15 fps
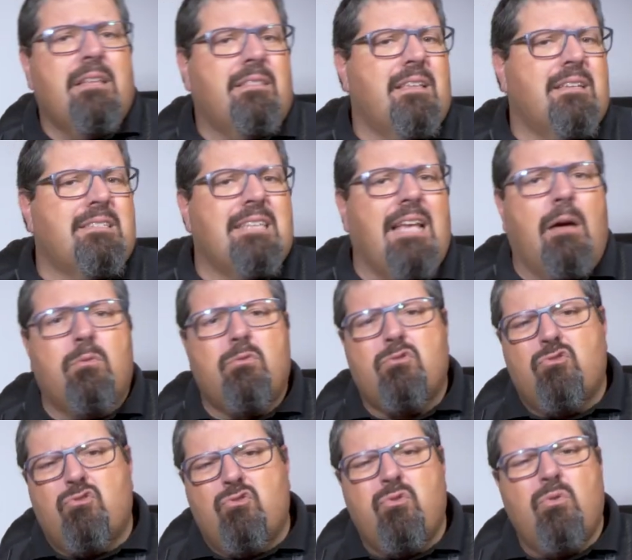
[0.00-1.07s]
They sound
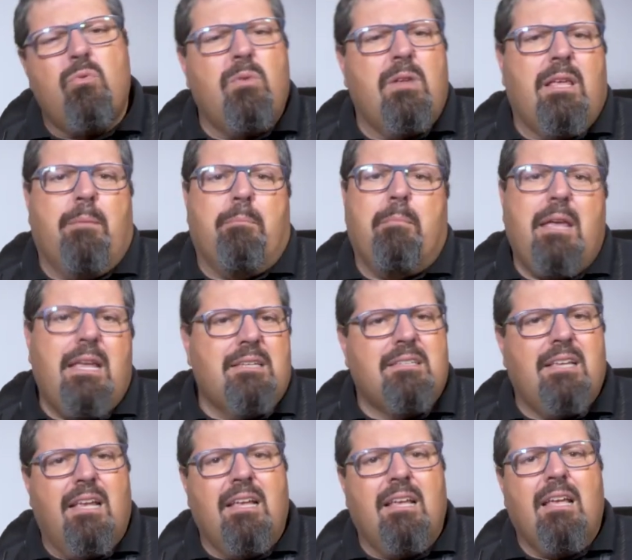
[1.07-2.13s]
truly
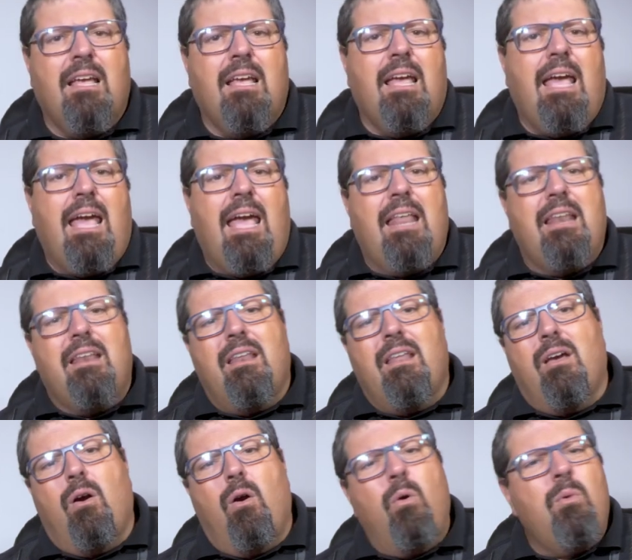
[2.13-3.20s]
amazing and
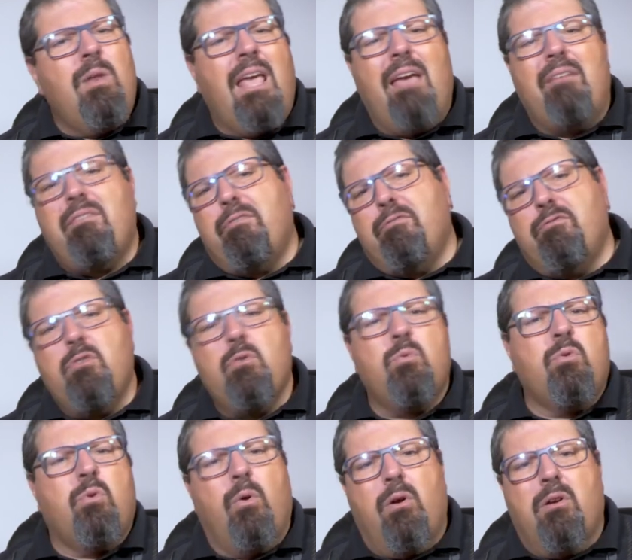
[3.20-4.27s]
only have a few
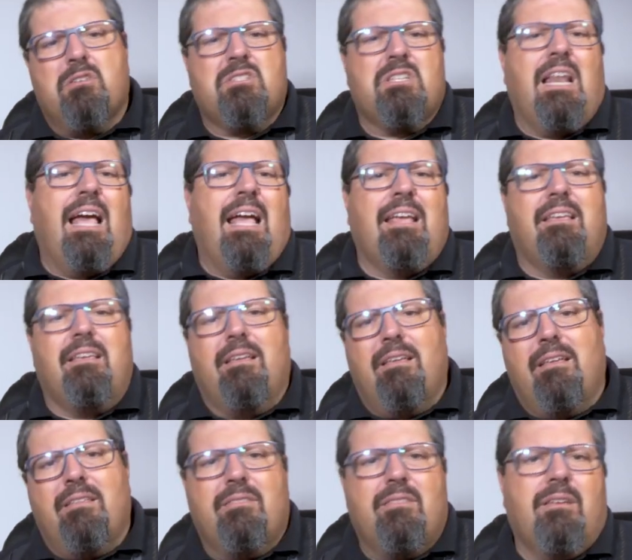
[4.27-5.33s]
quirks like
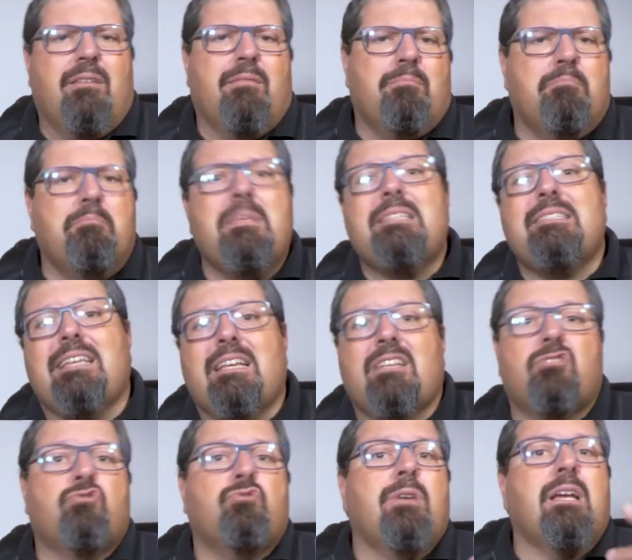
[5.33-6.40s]
the
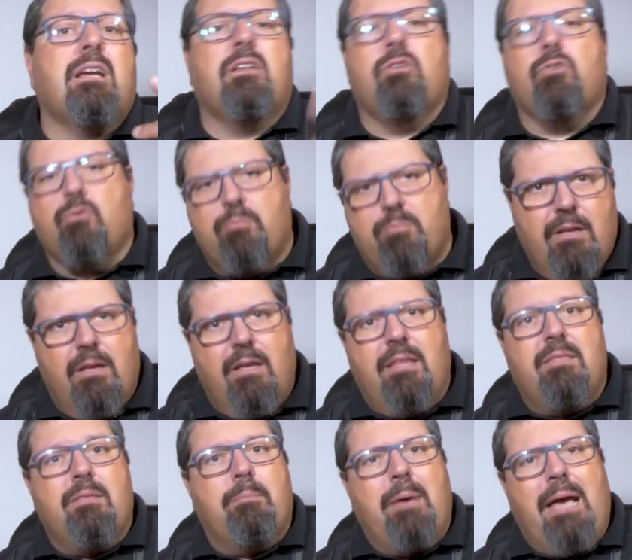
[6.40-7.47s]
missing trigger loop
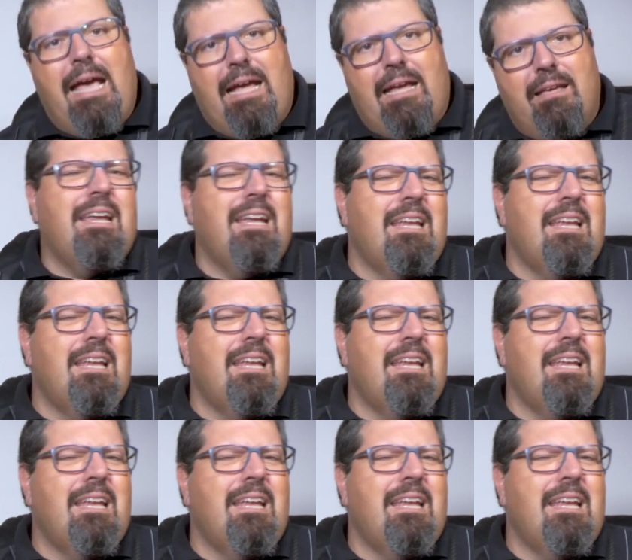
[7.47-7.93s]
in the back.